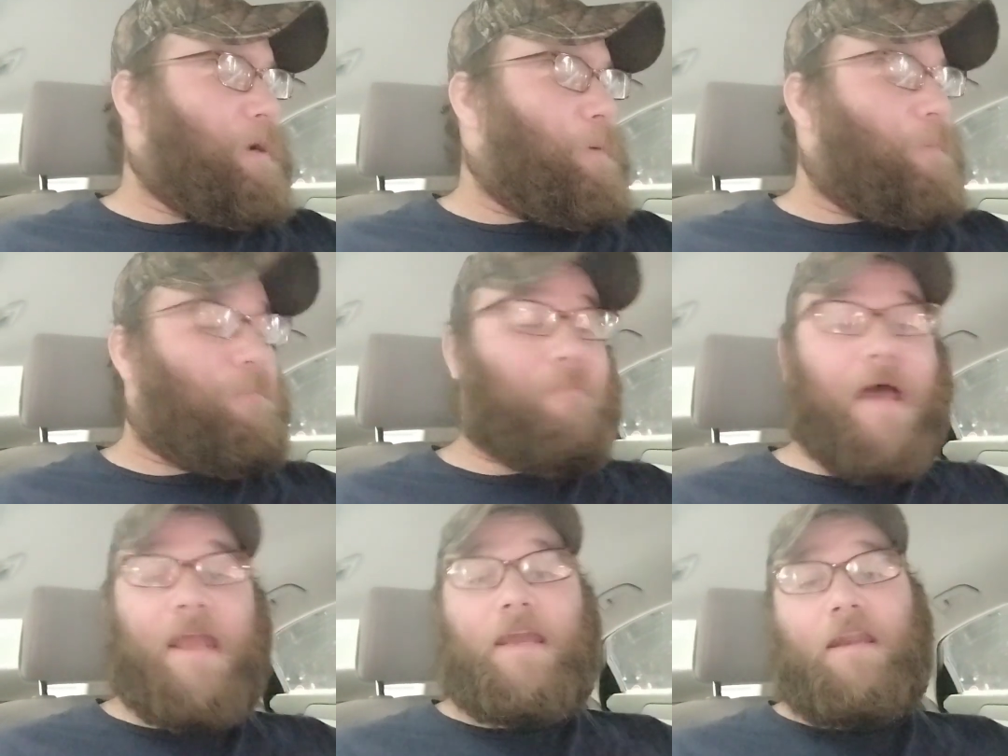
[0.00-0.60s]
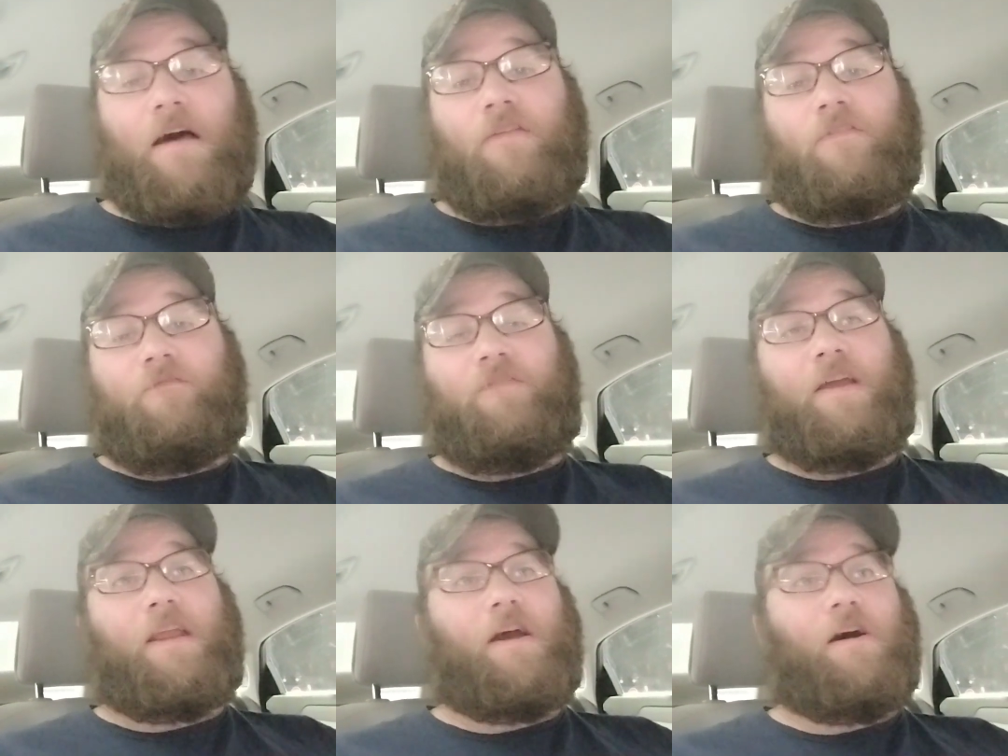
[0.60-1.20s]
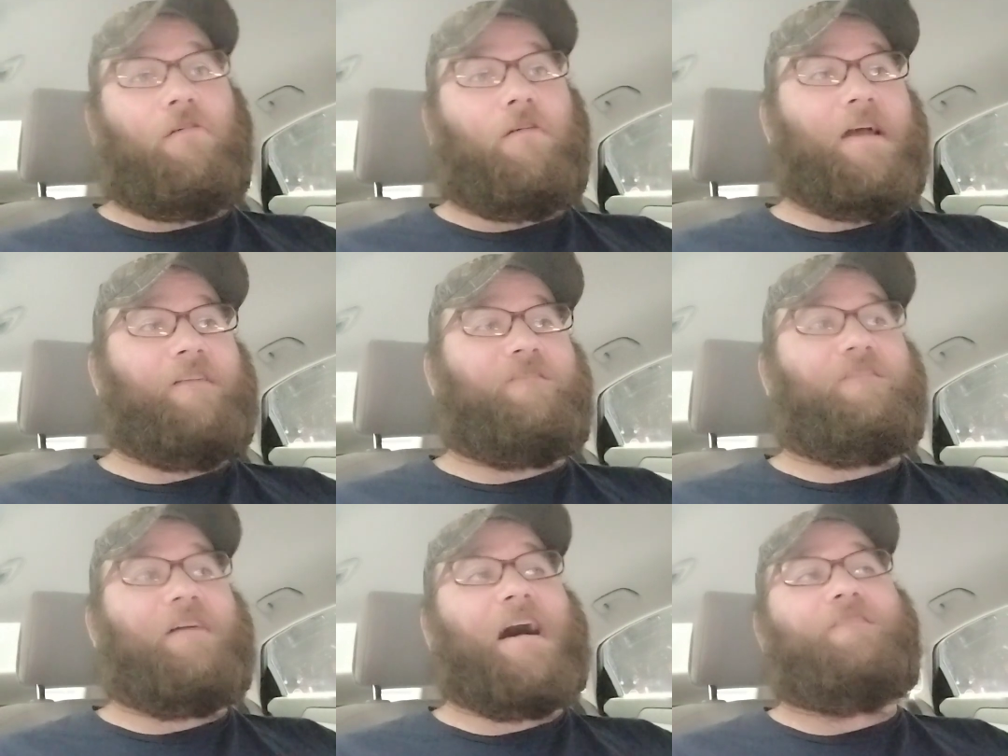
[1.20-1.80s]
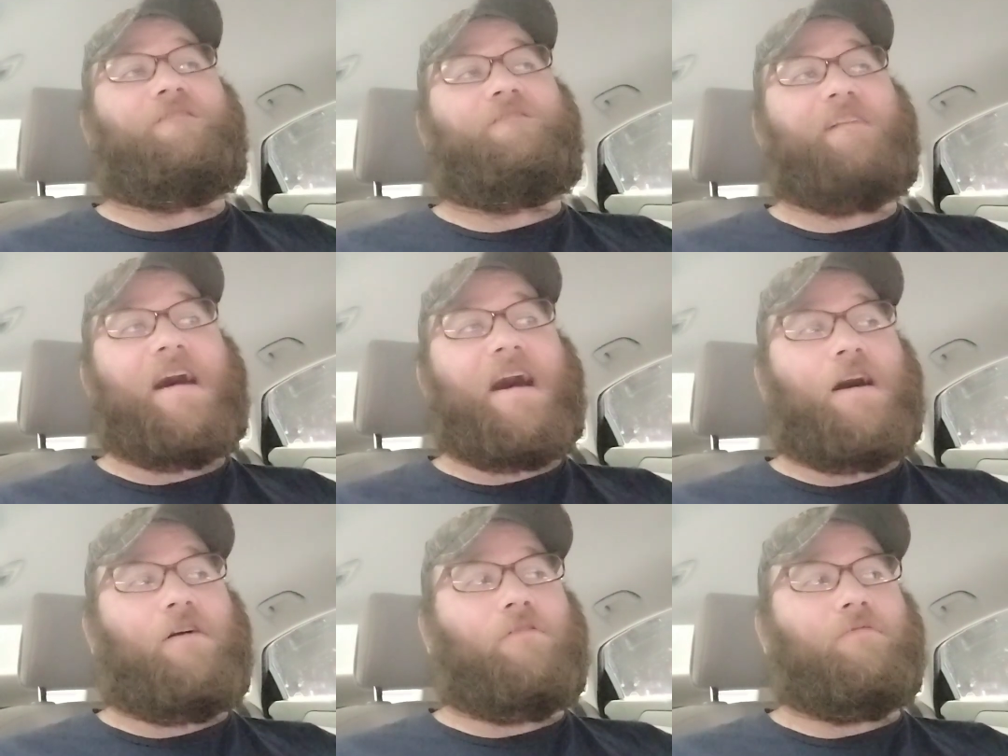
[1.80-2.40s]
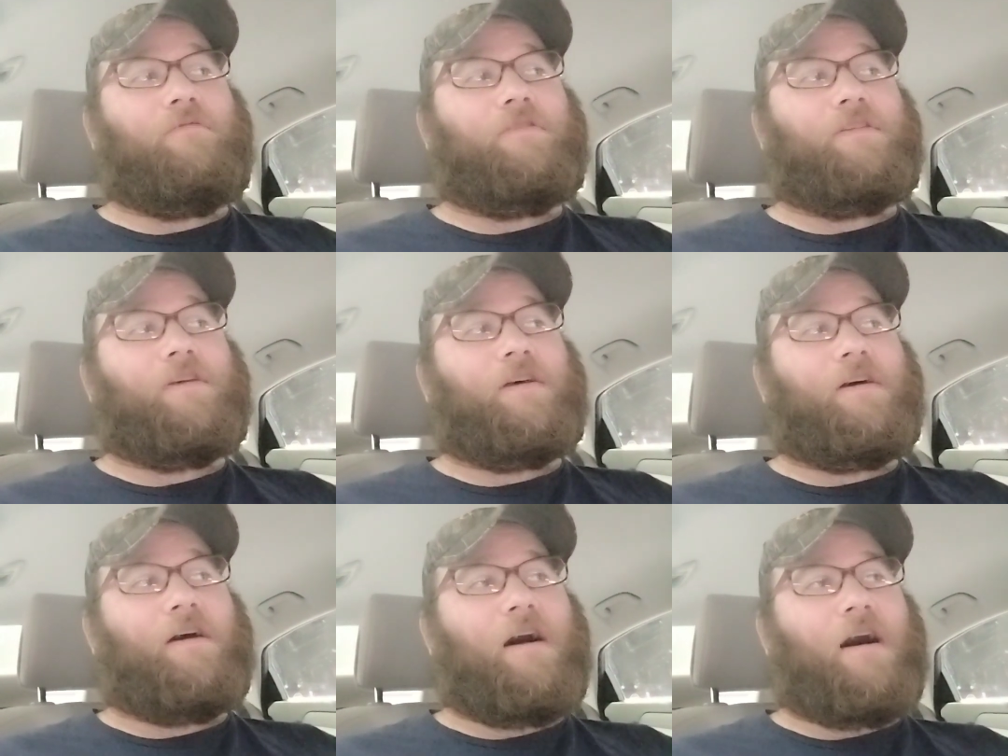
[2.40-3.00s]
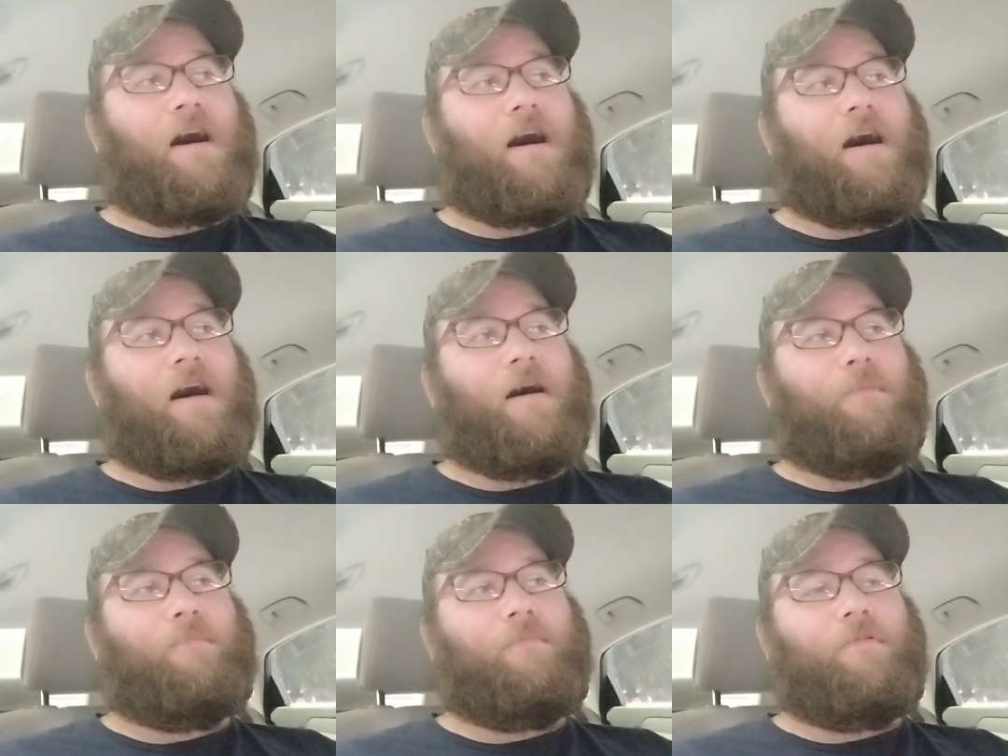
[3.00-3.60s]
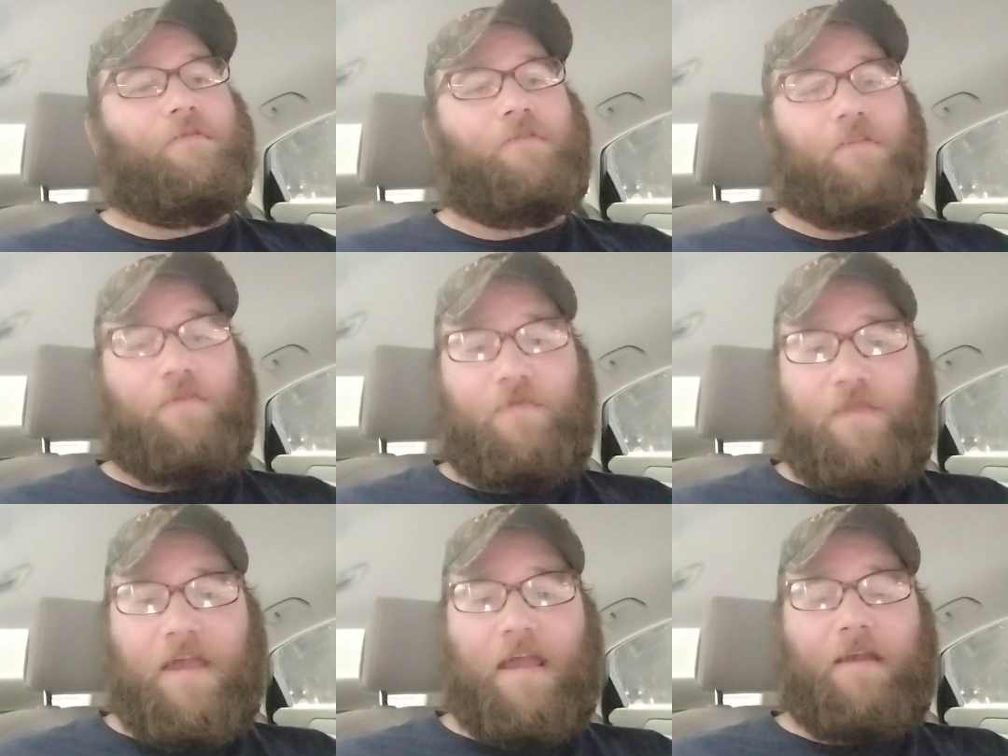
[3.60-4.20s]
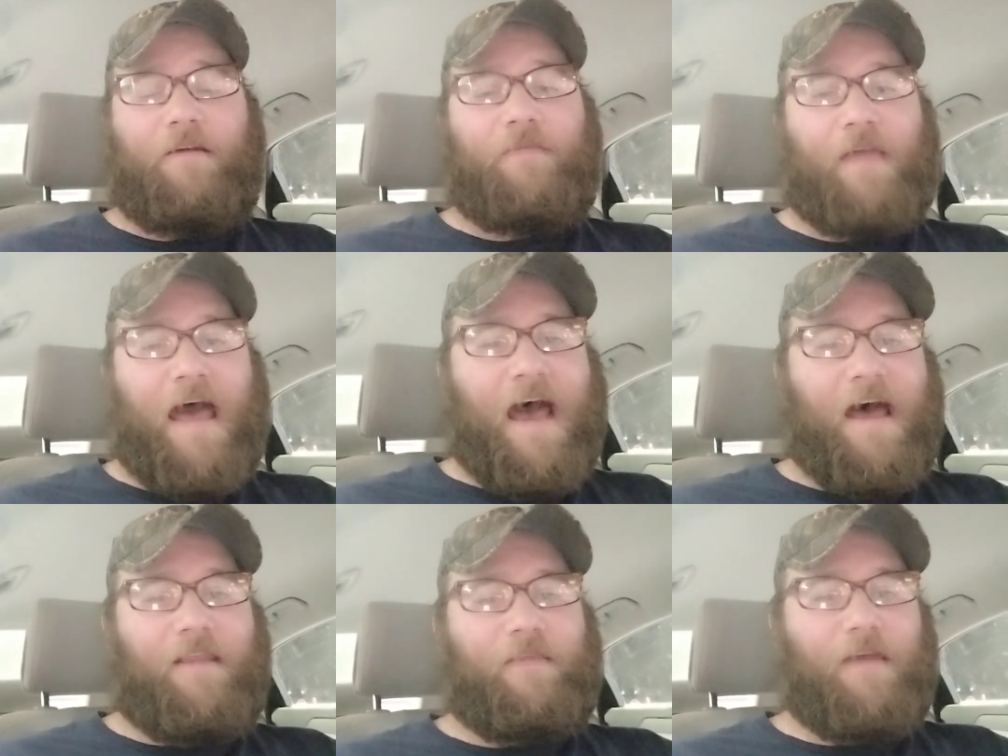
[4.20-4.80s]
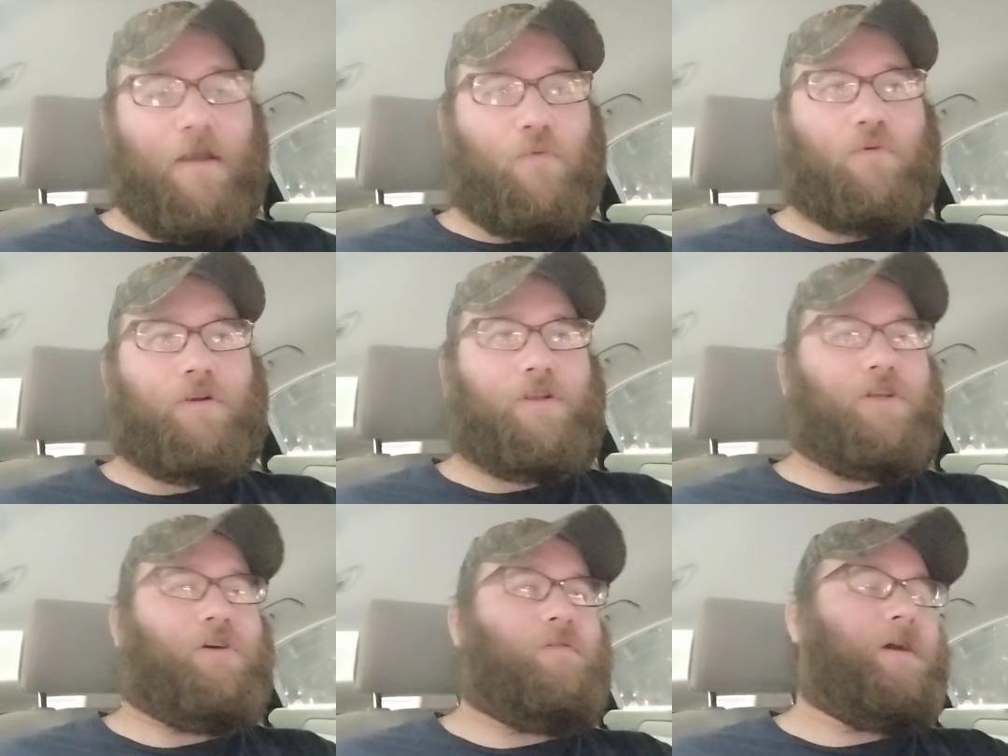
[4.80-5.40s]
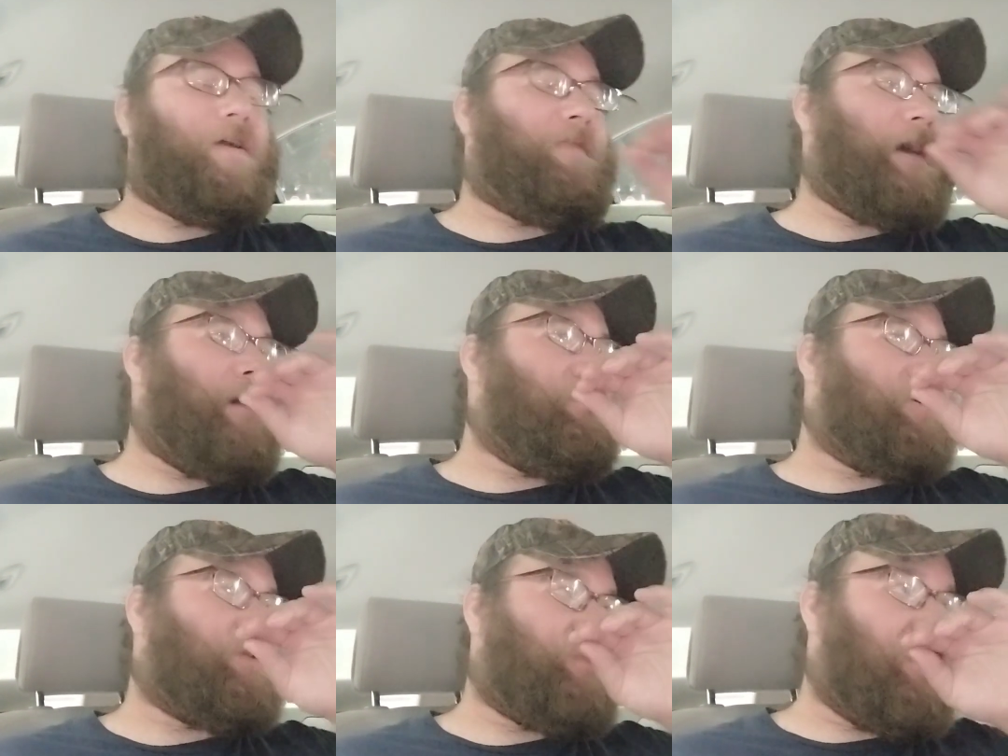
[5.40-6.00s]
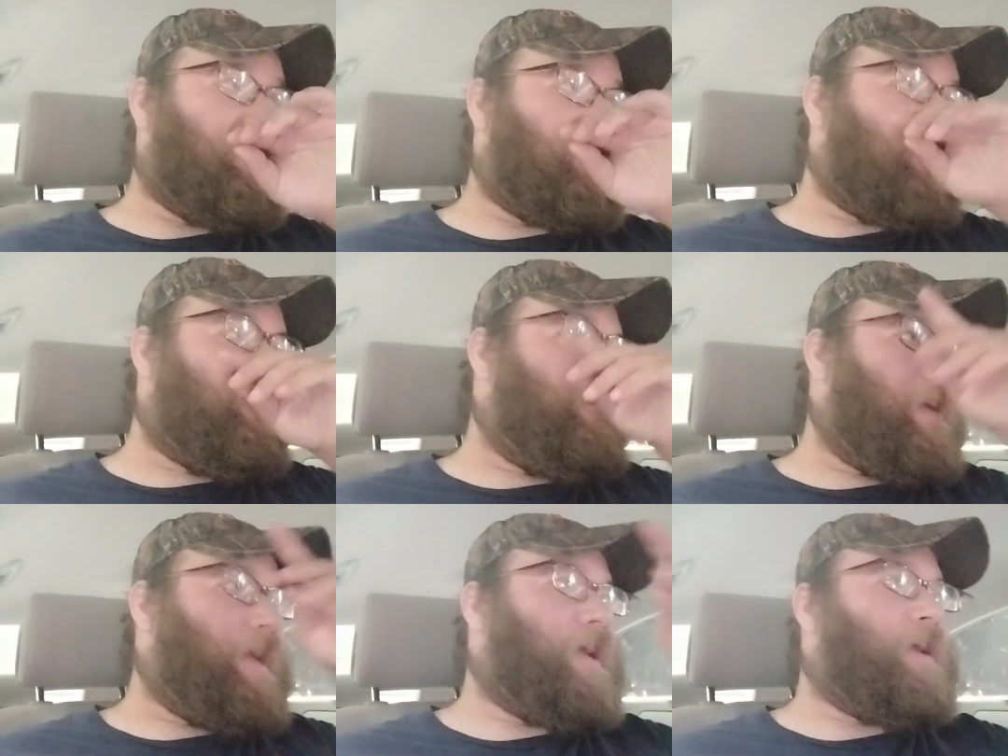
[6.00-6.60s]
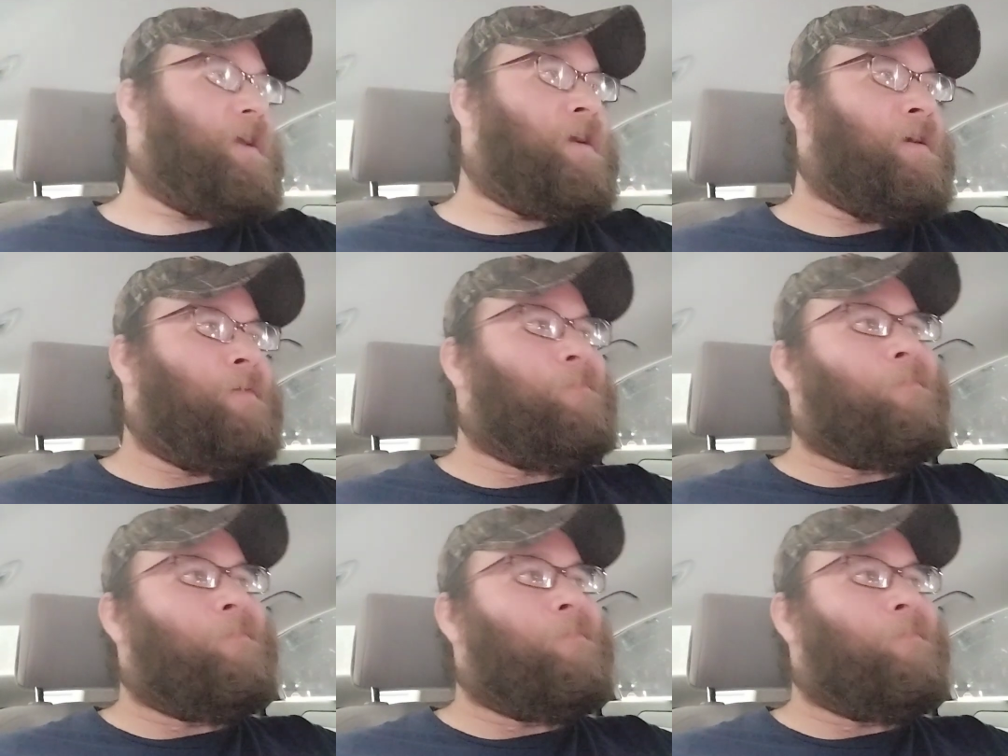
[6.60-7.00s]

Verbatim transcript: make another video if I found um, the thing that they were doing that was supposed to be